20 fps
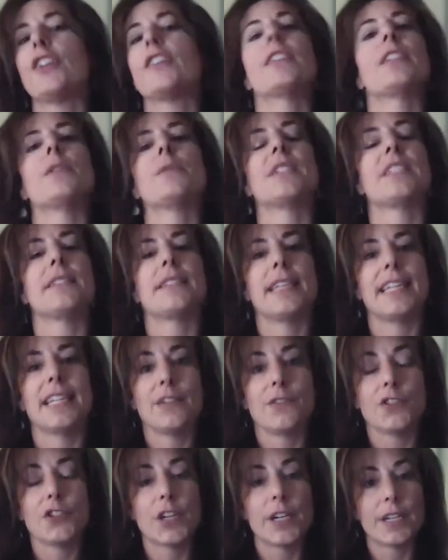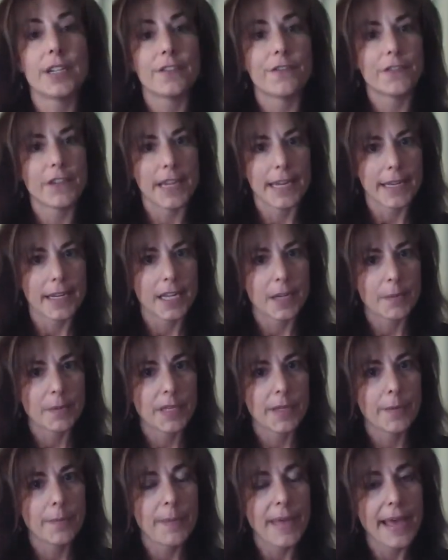So instead of trying to fight an
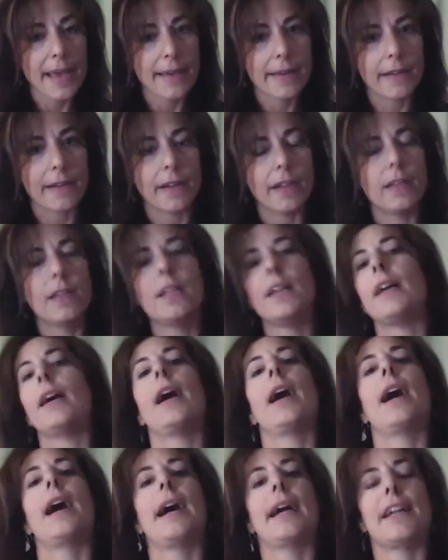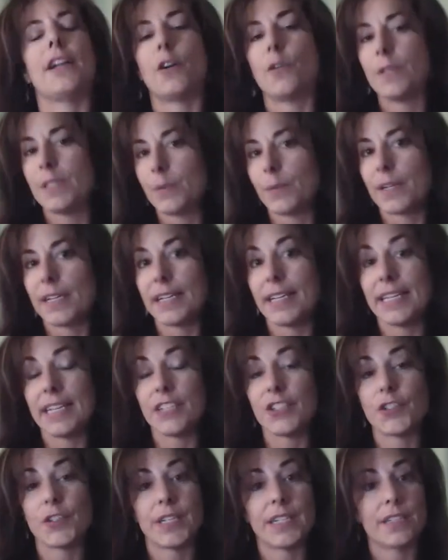uphill battle, I'd always wanted to
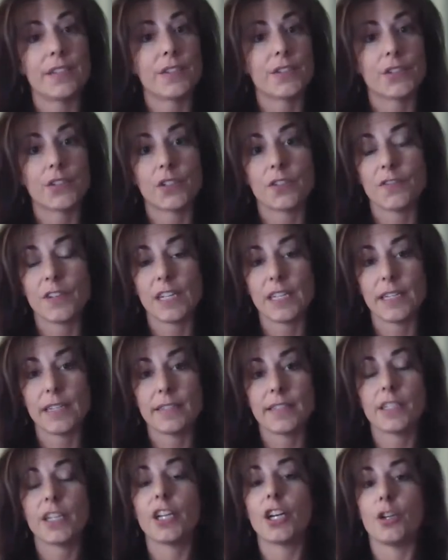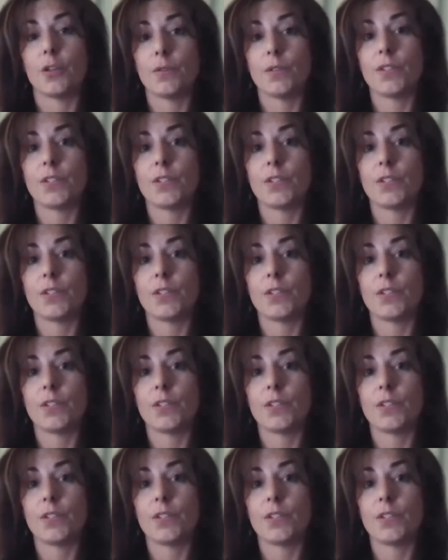get trained and certified as a coach.